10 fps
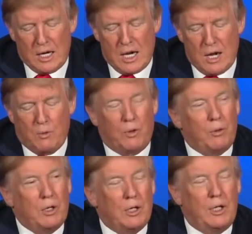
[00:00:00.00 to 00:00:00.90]
we
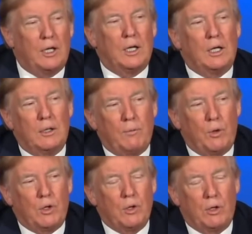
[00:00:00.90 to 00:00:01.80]
really we're
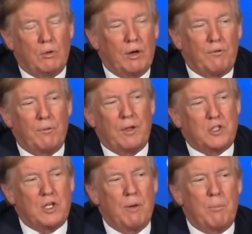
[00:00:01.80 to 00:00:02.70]
doing great from that
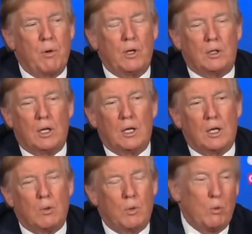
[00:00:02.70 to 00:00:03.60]
standpoint,
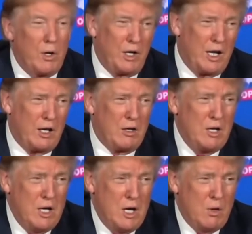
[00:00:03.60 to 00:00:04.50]
and we want to get
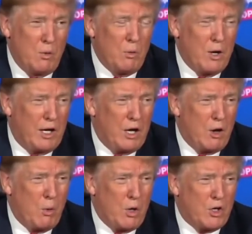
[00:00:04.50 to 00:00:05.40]
our
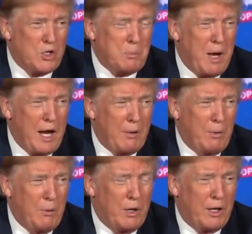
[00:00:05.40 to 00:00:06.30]
workers back. We
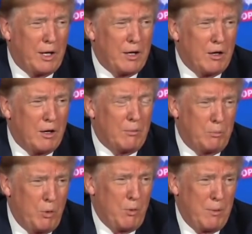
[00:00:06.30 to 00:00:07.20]
want
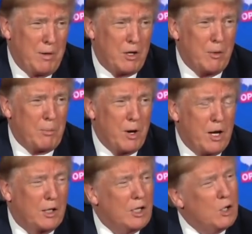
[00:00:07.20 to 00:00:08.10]
to make our
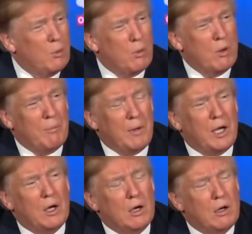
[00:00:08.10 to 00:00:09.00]
product here. We want to
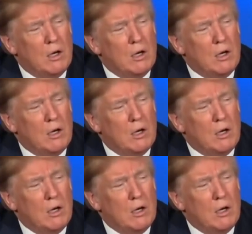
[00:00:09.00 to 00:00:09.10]
make our